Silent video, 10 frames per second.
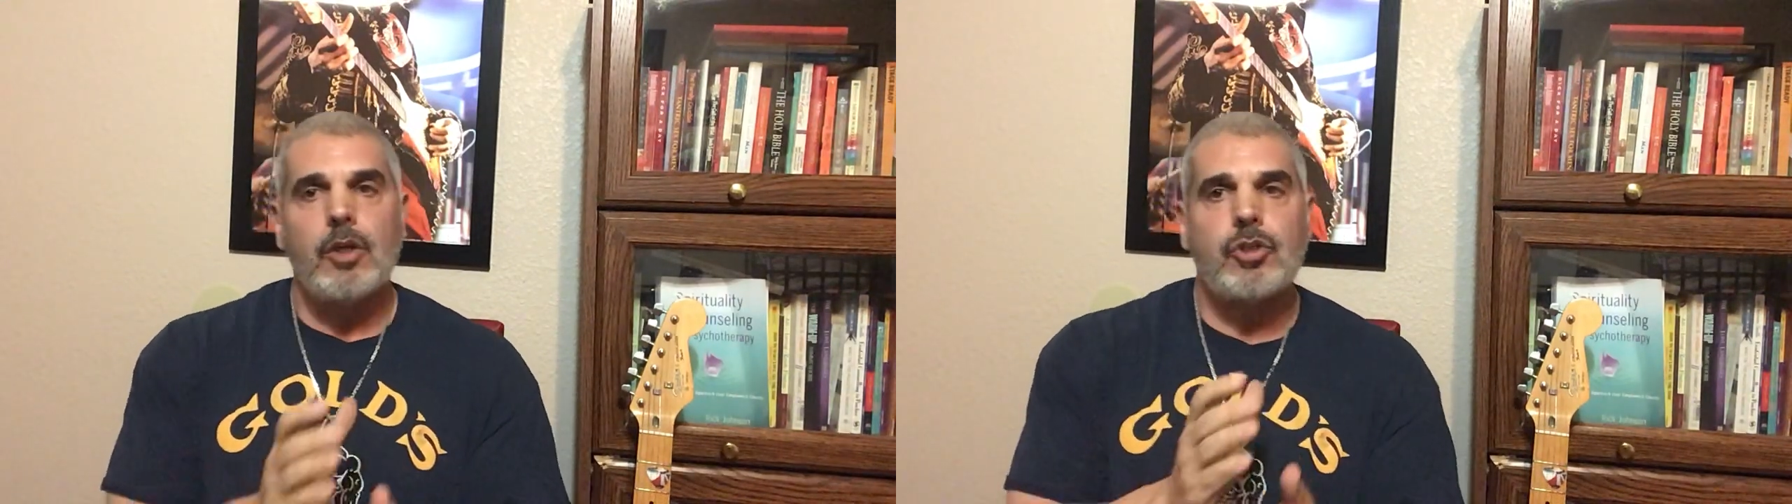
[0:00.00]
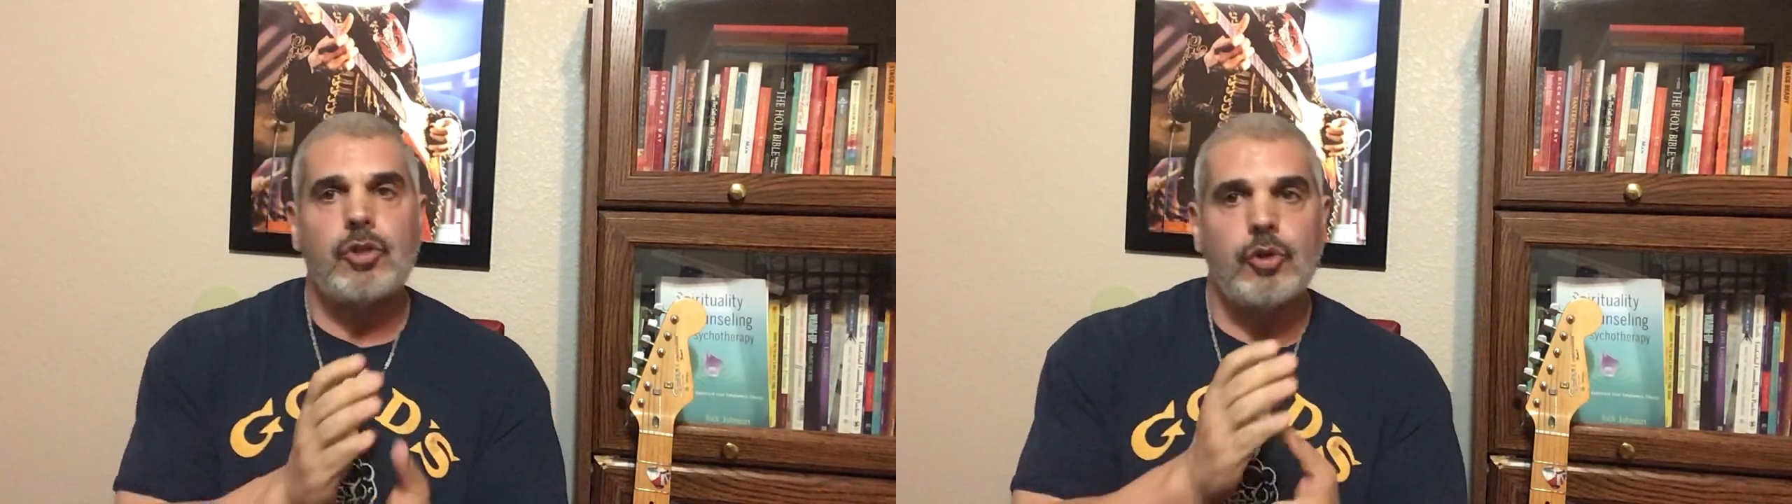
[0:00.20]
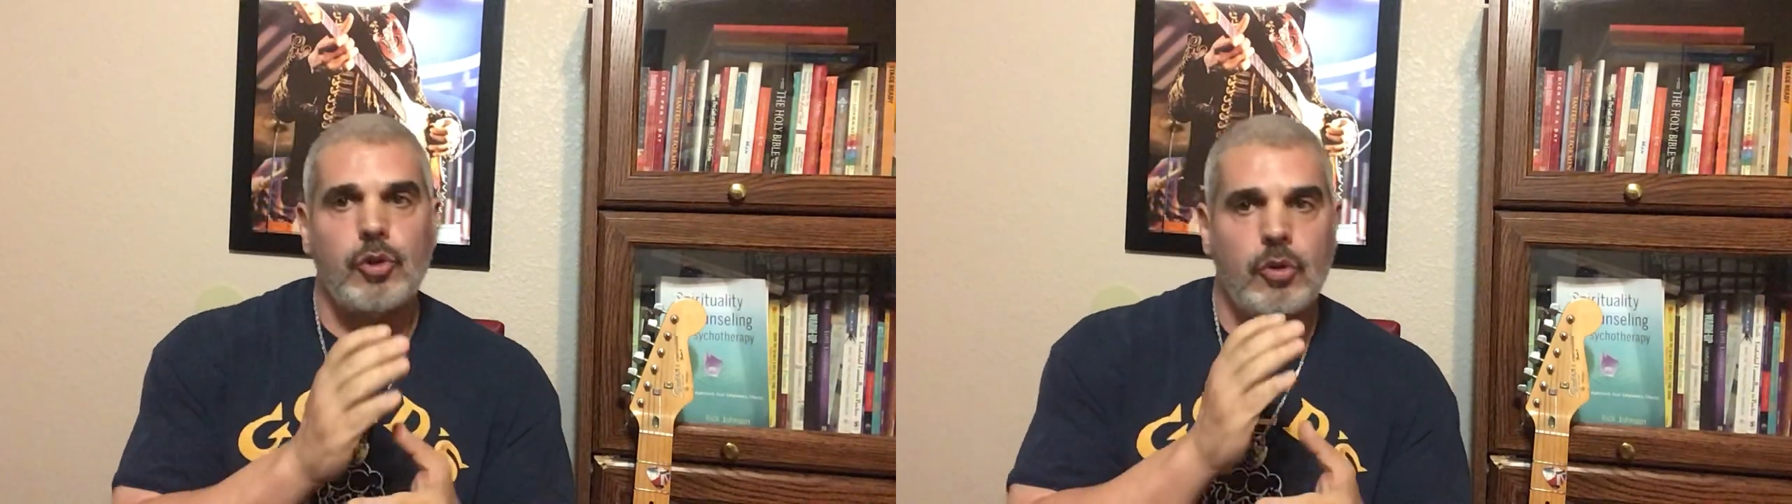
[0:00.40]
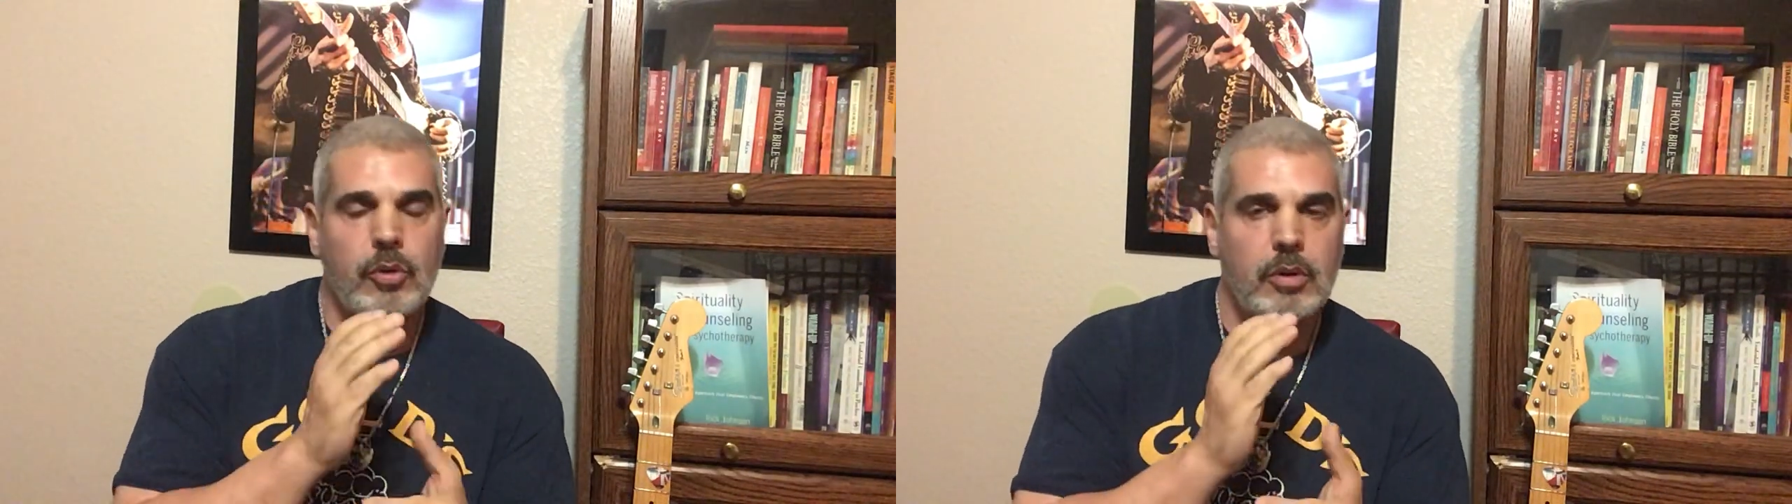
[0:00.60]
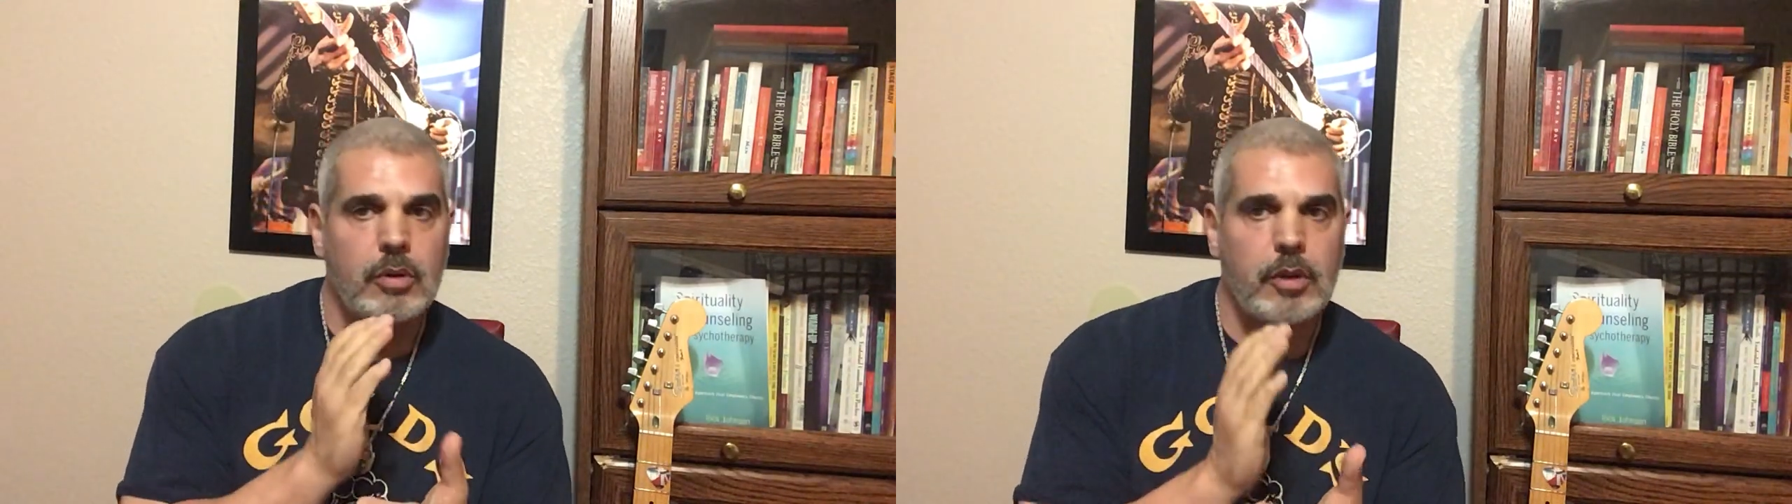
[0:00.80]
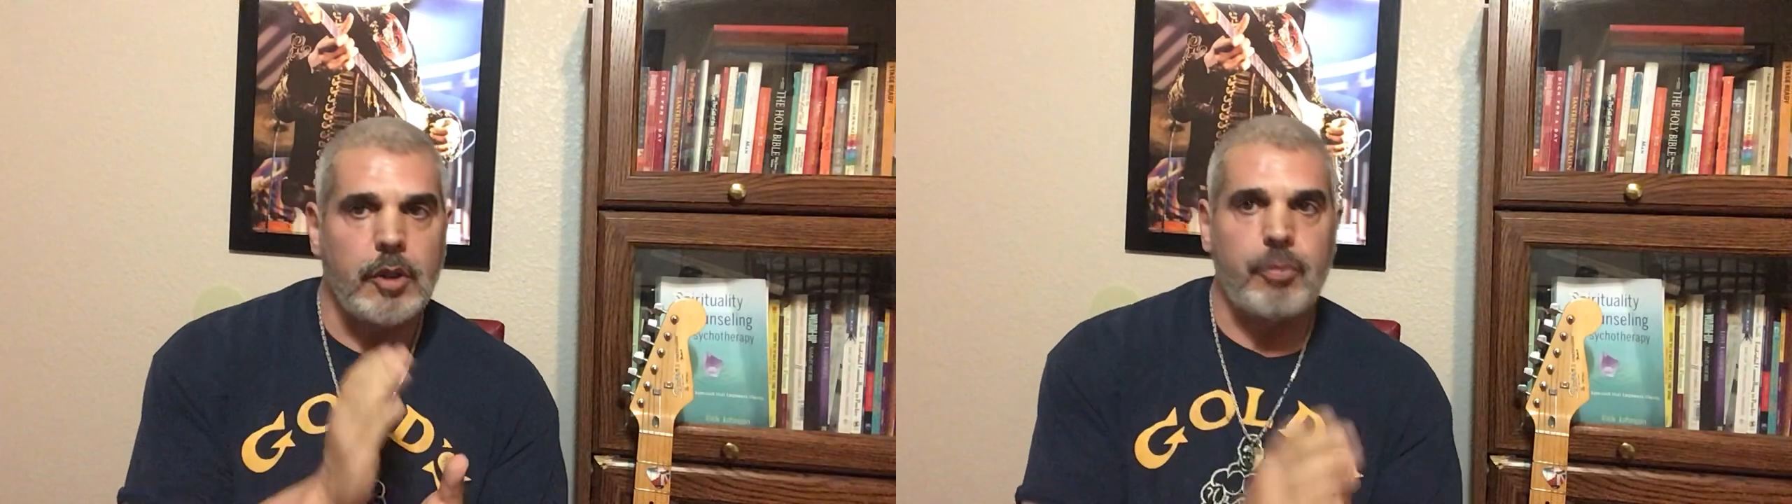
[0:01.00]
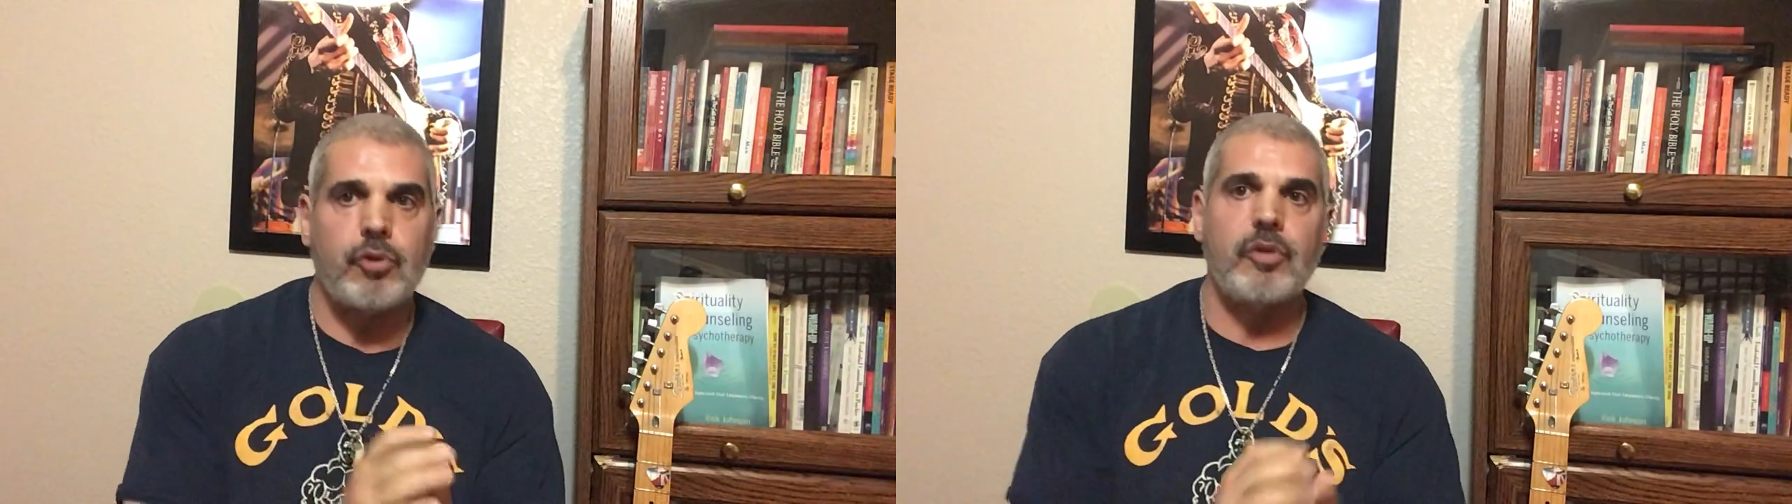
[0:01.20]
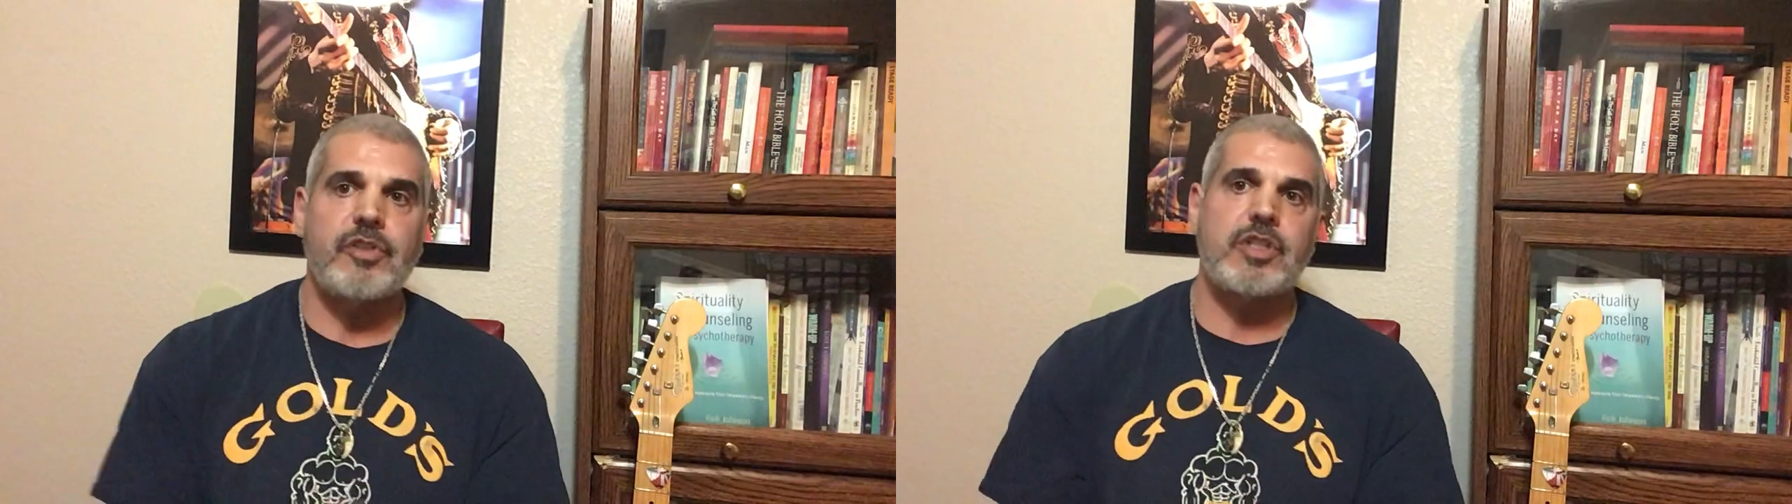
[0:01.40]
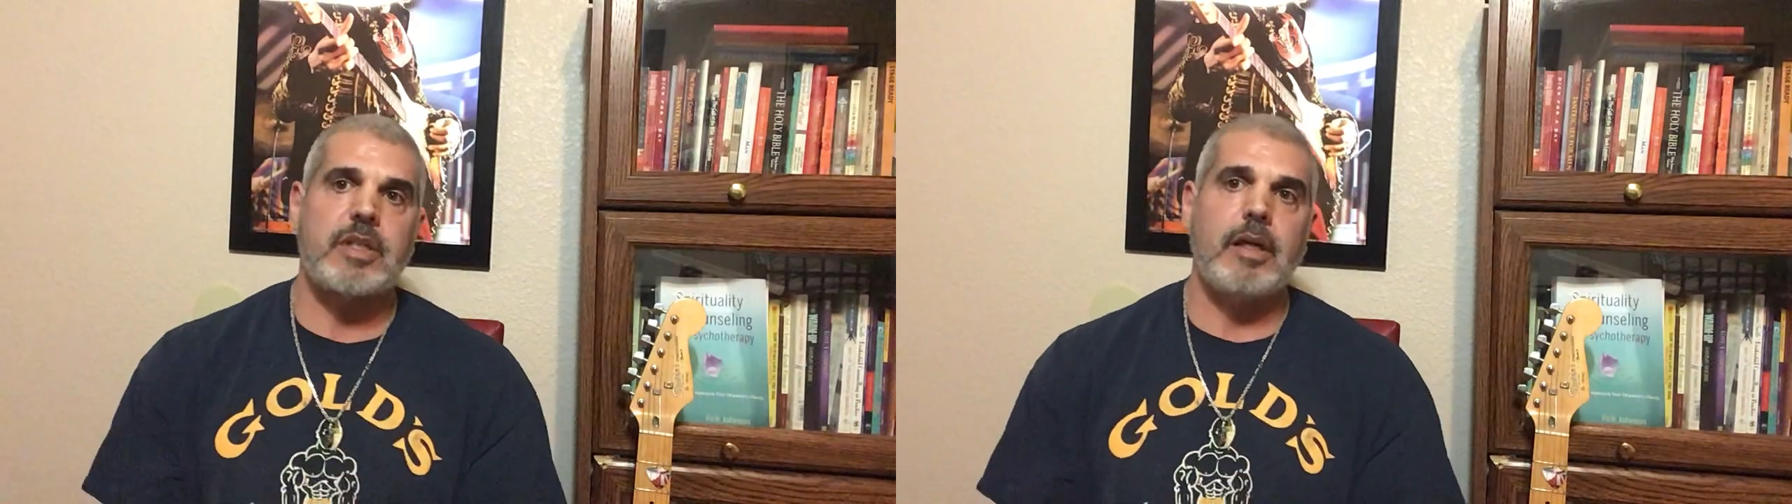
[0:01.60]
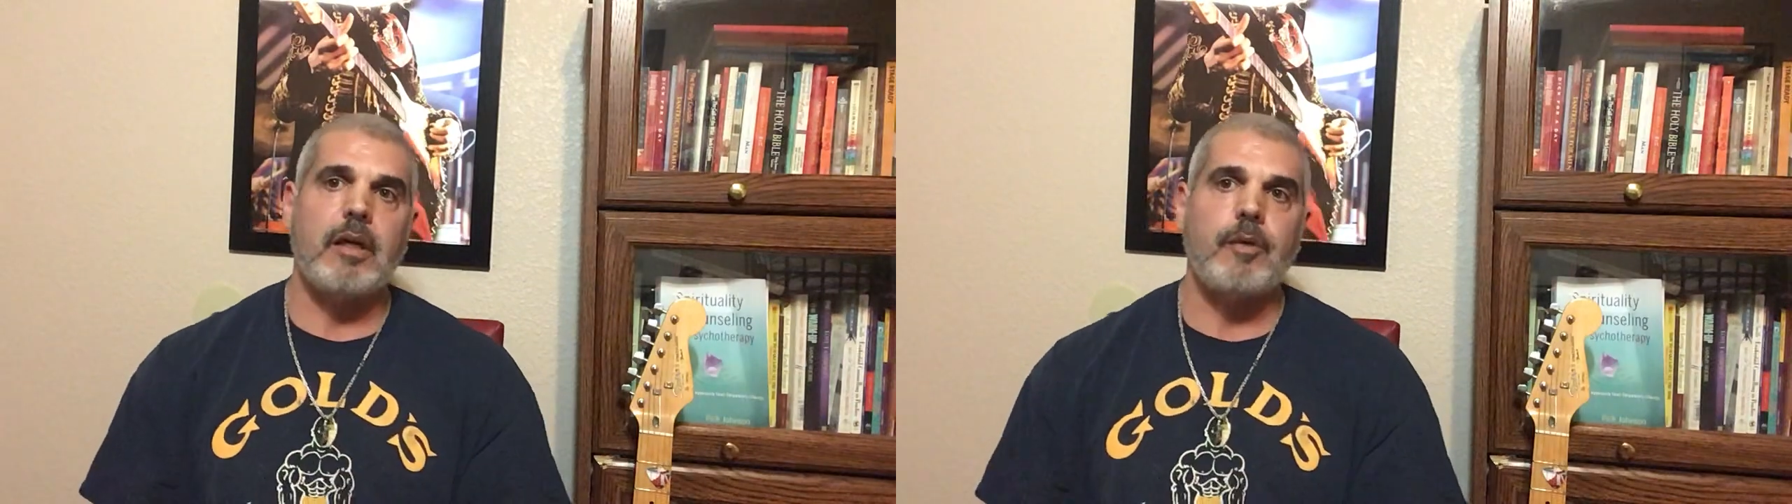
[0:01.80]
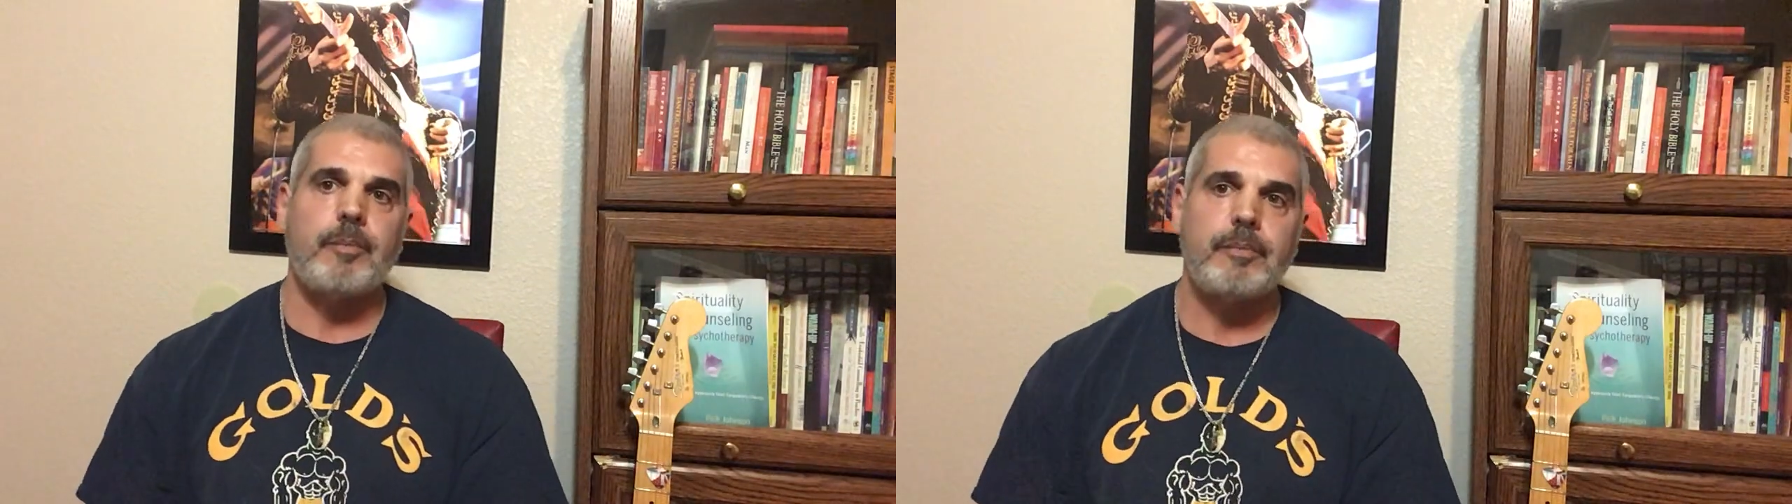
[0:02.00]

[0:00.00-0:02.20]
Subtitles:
to improve a skill,